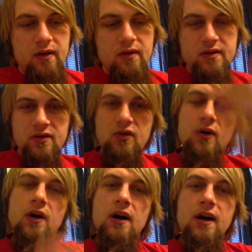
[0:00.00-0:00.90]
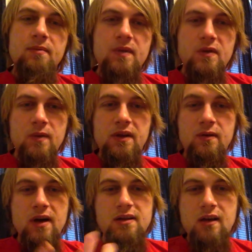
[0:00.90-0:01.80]
there's a door in between the
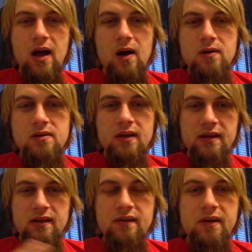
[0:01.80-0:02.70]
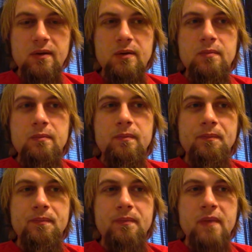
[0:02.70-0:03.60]
rest of the house, like the living room
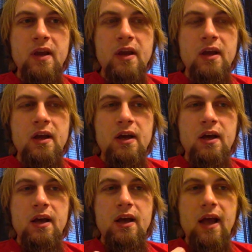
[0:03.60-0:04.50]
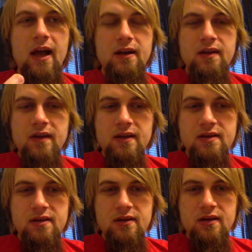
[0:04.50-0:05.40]
and
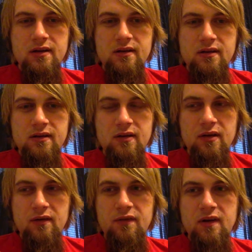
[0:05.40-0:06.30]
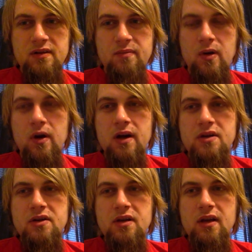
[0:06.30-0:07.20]
this first
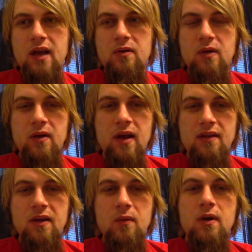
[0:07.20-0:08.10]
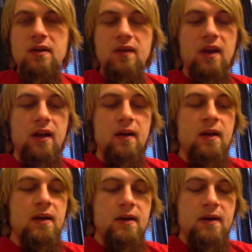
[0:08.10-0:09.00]
porch. And I think one thing
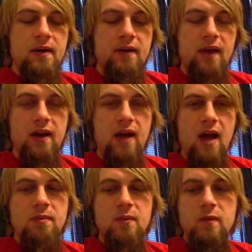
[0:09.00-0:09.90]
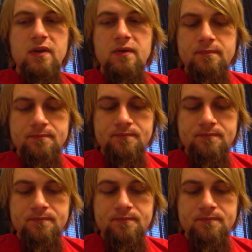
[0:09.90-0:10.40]
that can happen with